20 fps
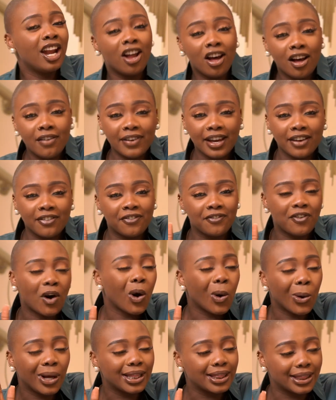love a
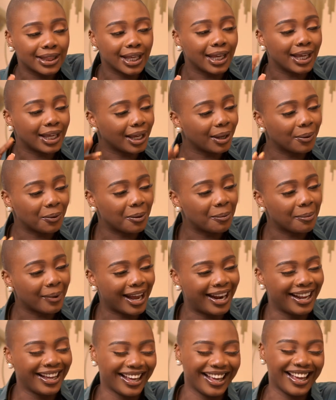forward-thinking
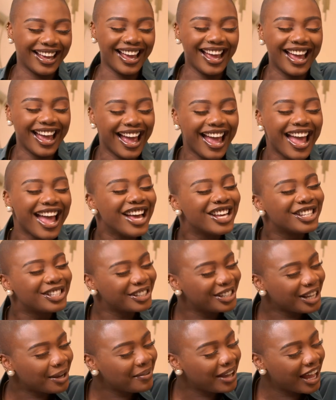woman.
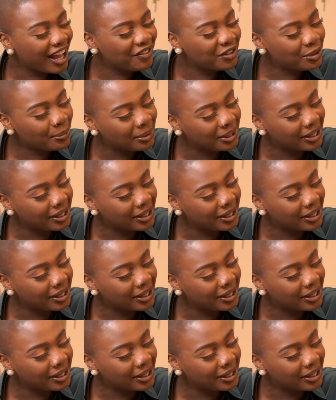So tell me, how have you